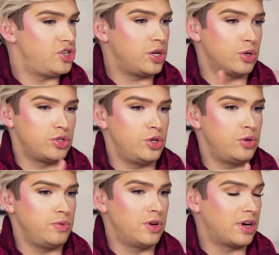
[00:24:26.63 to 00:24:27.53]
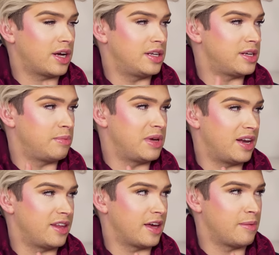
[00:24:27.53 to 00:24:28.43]
She goes, You're not going to tell me
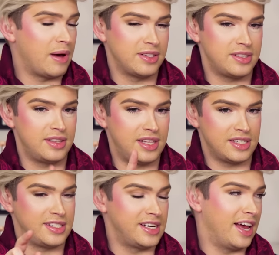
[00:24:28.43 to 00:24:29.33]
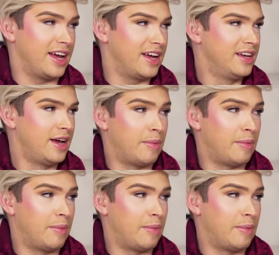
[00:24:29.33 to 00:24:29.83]
anything about yes. this today.